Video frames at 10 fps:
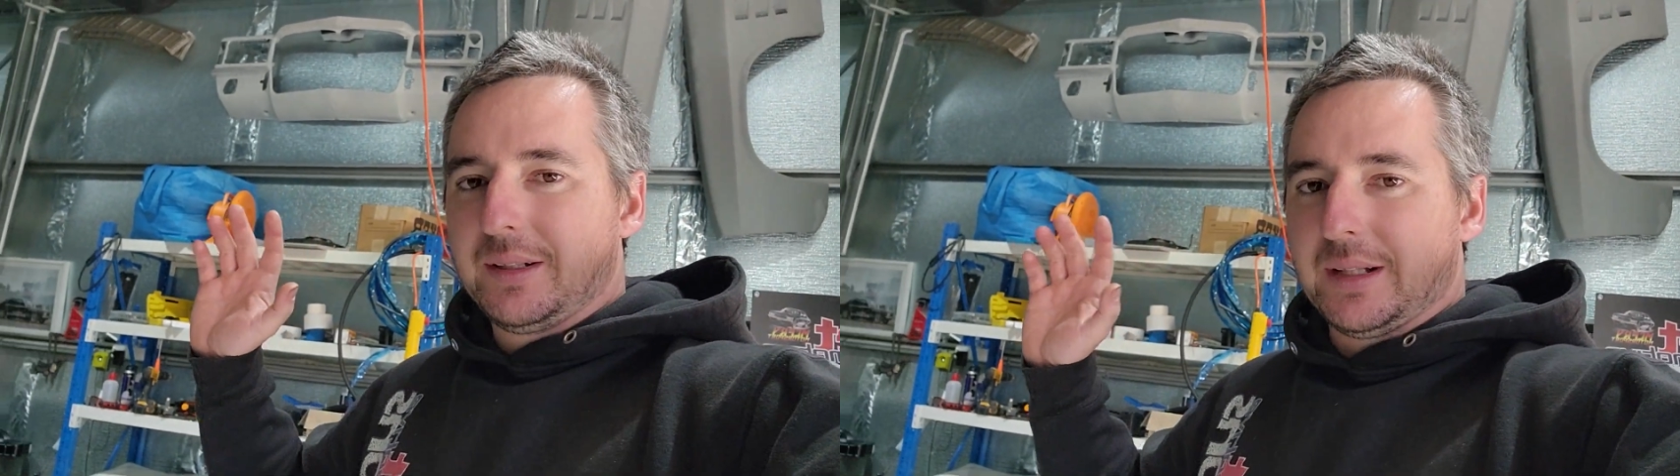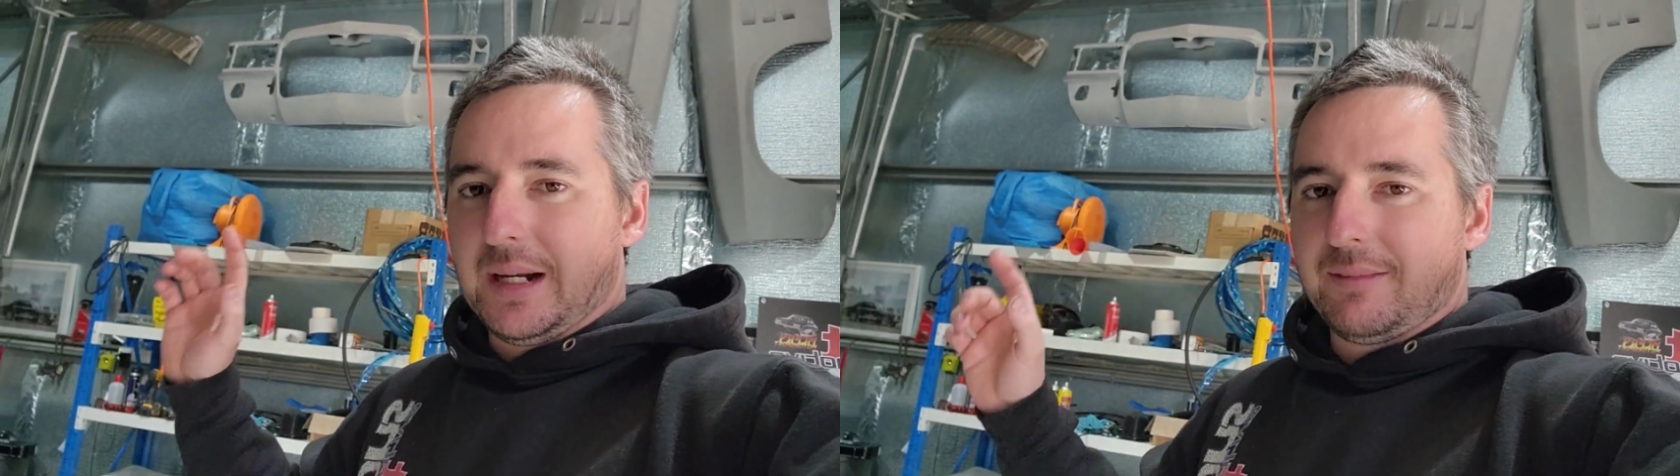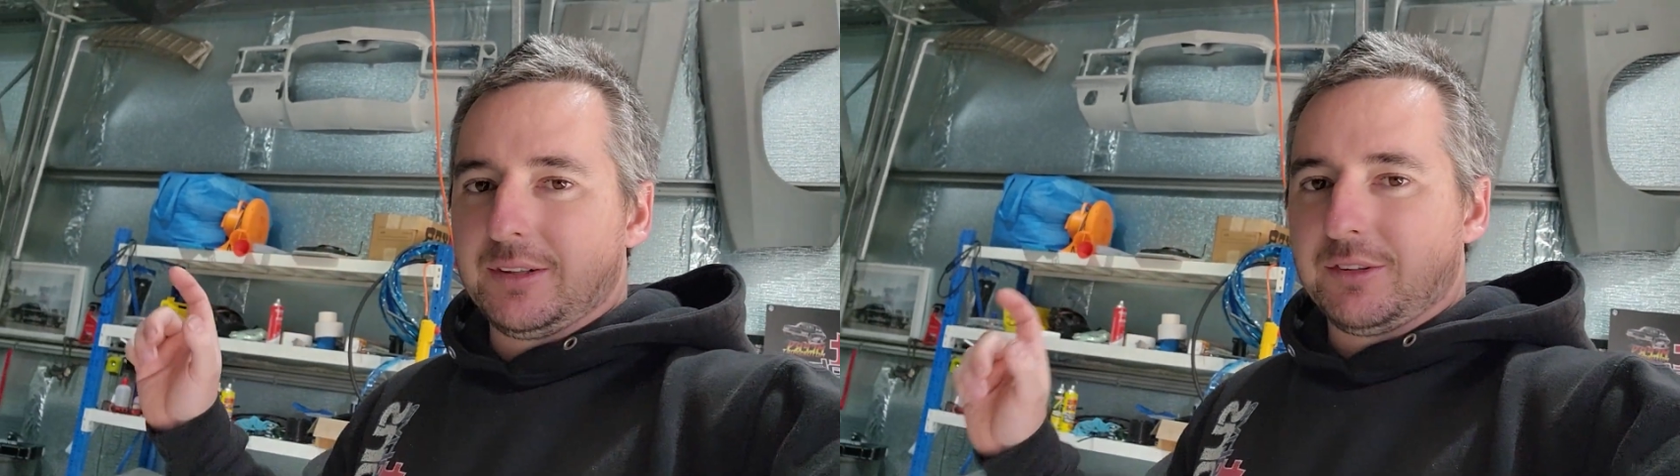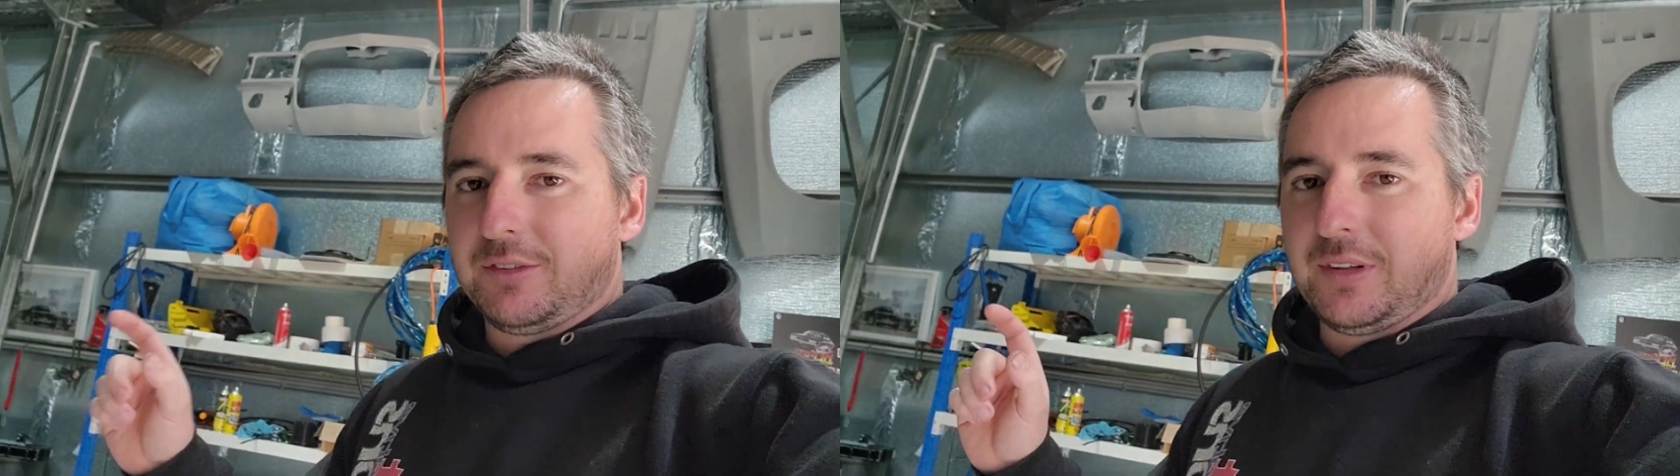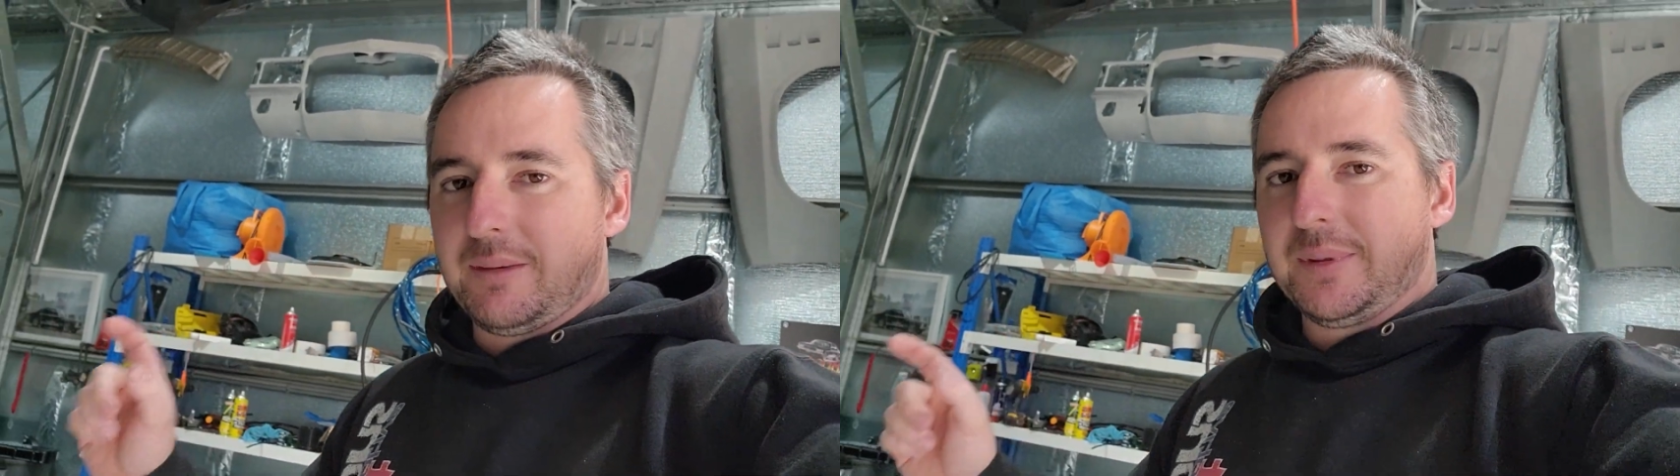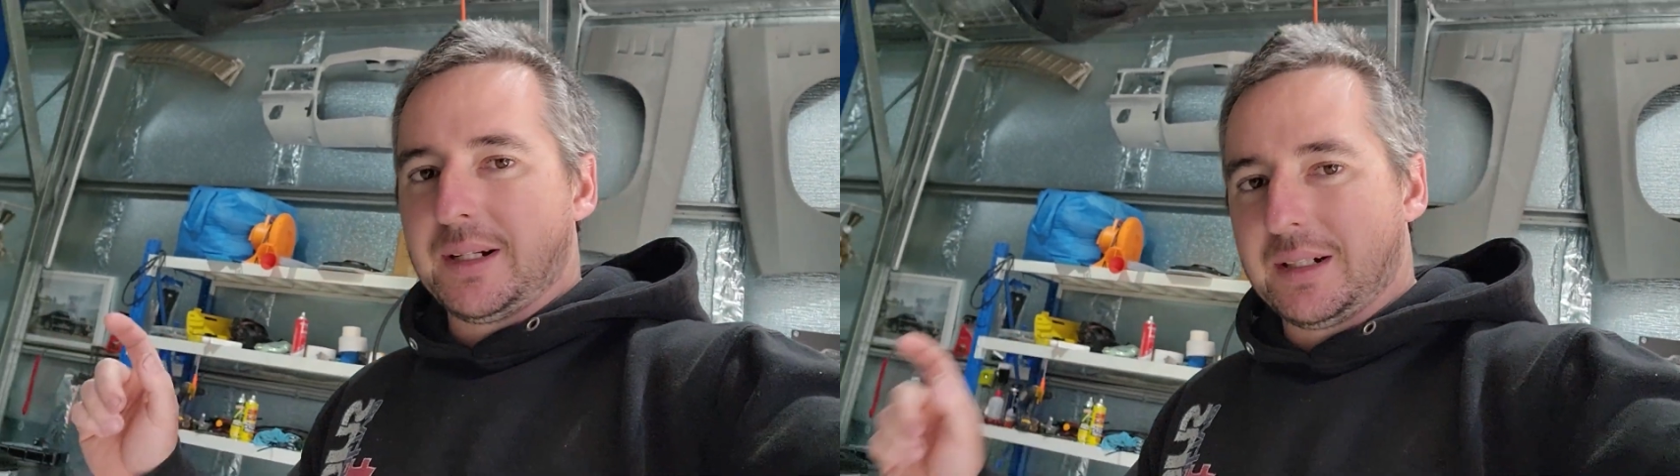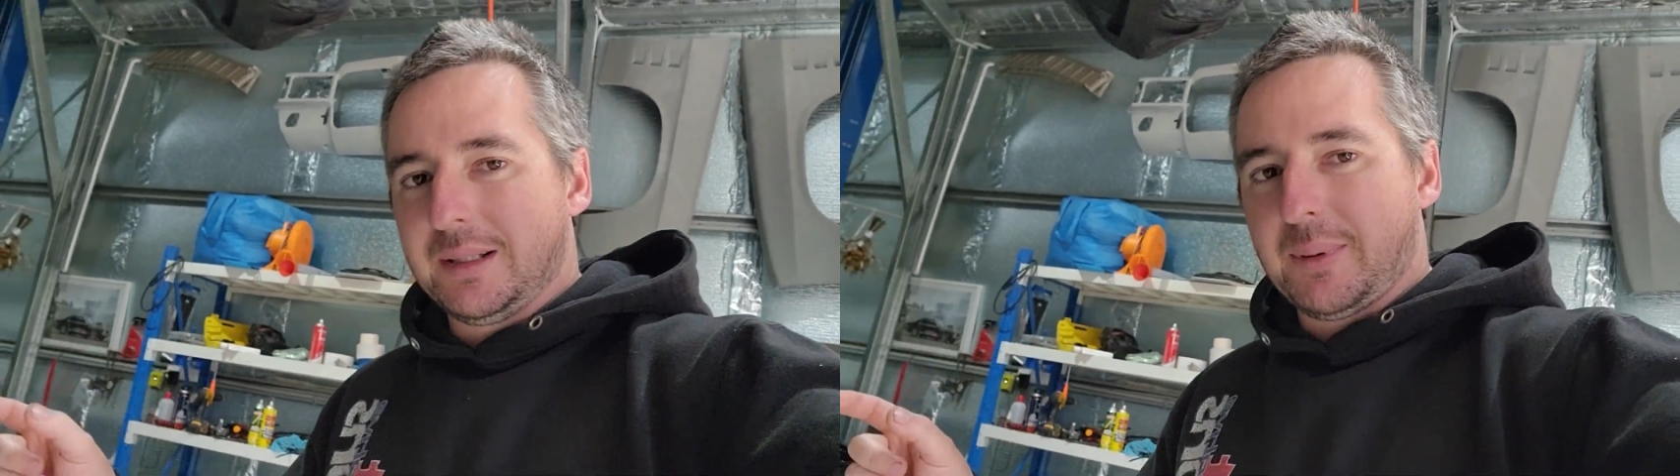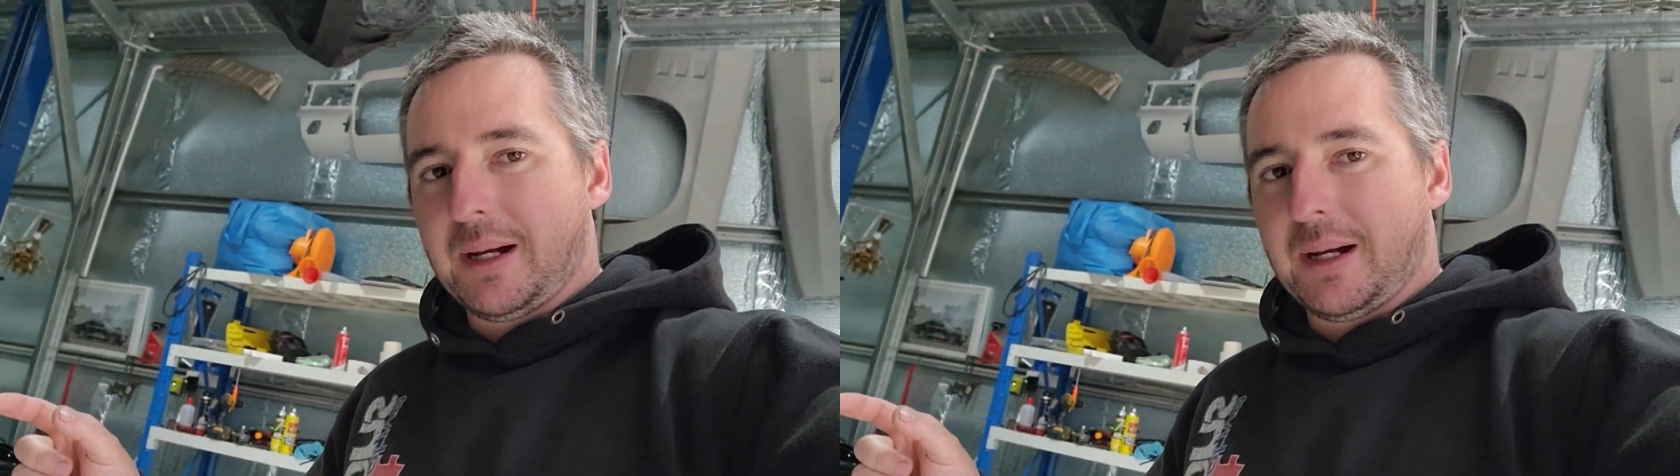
going to have a little 5-minute clip